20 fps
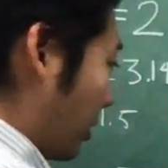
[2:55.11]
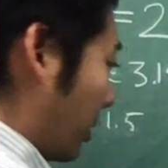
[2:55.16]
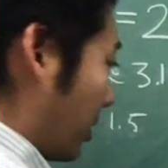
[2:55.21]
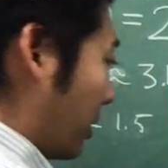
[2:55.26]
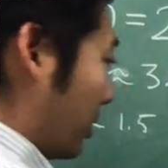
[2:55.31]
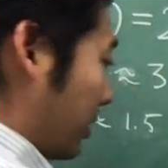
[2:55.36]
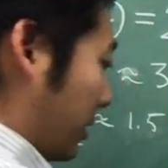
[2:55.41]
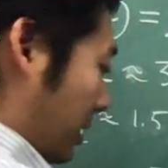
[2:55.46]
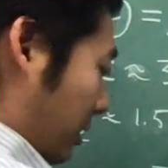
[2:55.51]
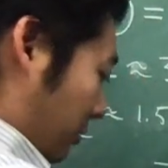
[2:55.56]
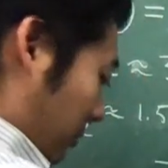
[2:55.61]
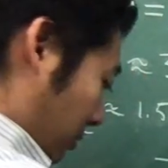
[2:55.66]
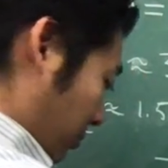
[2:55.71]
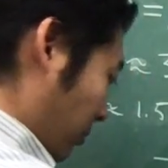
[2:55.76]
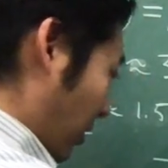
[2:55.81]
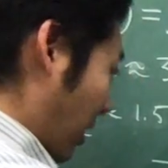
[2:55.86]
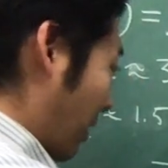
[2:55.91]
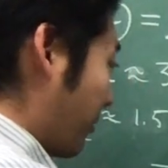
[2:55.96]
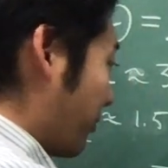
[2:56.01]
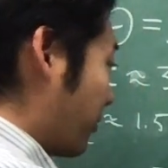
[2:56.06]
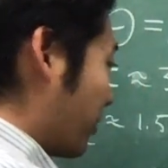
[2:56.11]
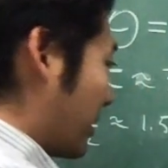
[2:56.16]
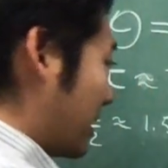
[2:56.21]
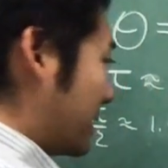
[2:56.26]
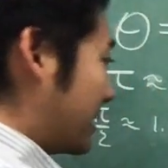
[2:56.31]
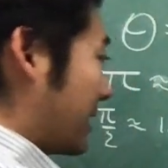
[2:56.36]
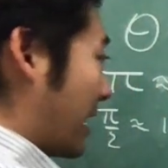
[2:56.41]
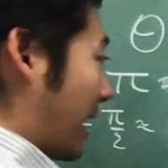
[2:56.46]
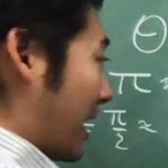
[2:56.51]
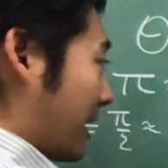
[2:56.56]
the reference
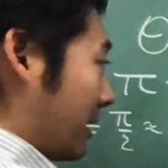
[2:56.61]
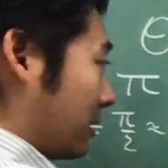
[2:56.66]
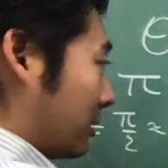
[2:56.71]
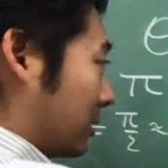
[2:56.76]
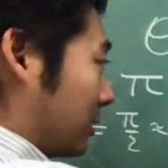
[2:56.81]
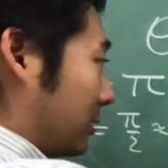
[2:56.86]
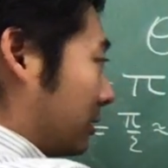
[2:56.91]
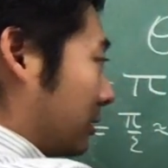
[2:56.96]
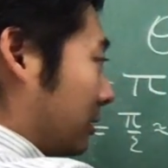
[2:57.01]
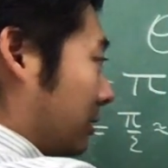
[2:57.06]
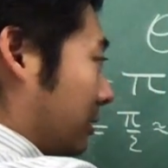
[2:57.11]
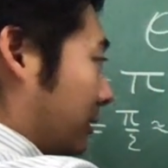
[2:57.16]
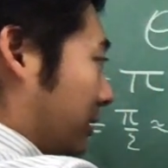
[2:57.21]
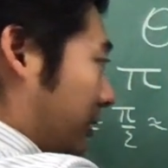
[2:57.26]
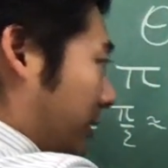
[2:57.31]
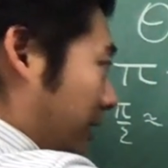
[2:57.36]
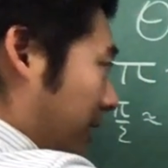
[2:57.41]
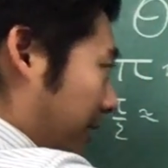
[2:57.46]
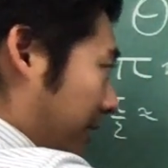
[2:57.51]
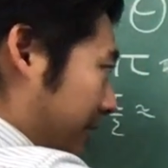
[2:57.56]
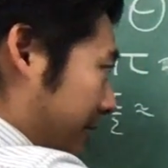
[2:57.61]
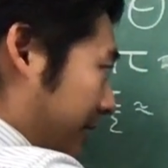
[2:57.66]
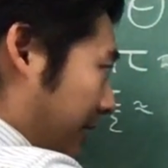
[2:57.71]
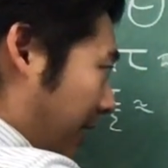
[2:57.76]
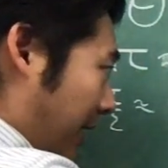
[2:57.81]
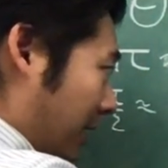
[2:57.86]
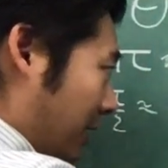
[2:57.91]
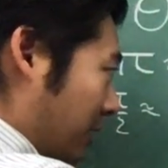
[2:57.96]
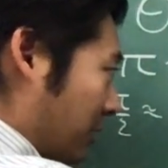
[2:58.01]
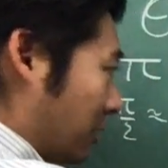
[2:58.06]
angle is the
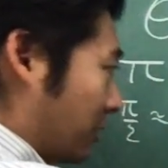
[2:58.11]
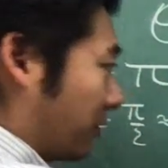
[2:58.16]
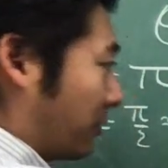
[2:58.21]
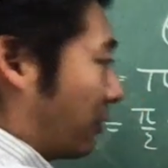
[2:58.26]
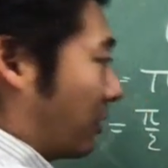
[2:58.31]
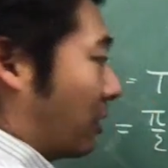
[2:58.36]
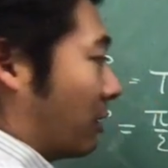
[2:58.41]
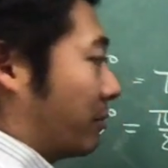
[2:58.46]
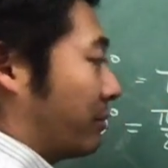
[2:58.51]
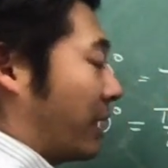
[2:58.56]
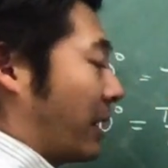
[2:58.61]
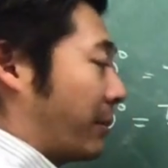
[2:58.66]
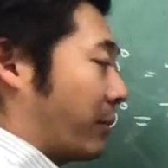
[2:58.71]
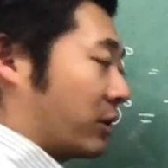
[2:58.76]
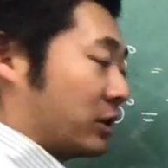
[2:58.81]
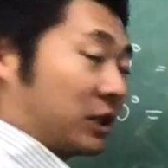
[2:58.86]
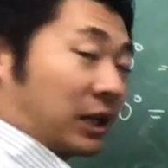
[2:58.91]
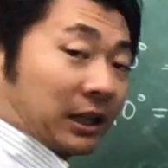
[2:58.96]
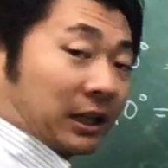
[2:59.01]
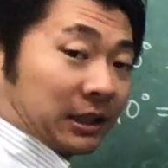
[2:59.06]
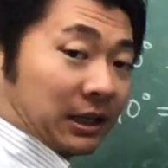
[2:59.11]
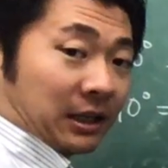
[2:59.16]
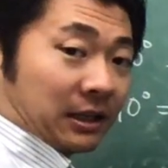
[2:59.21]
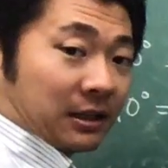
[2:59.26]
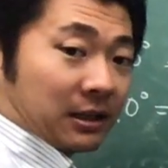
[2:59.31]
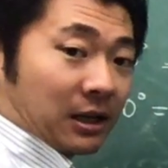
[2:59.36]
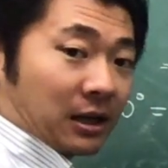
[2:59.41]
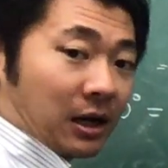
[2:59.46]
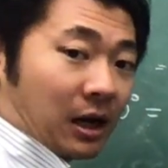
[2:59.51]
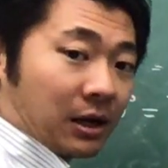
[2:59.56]
angle formed by projecting
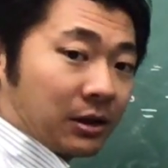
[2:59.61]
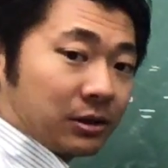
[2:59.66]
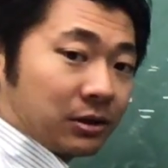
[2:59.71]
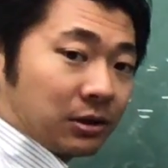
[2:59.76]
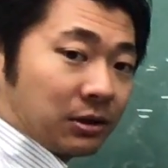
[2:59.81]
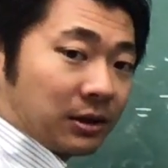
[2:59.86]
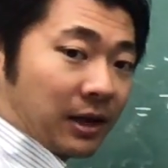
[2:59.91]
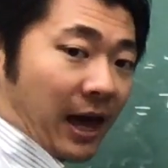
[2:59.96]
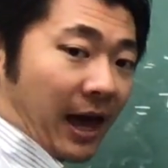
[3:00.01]
onto the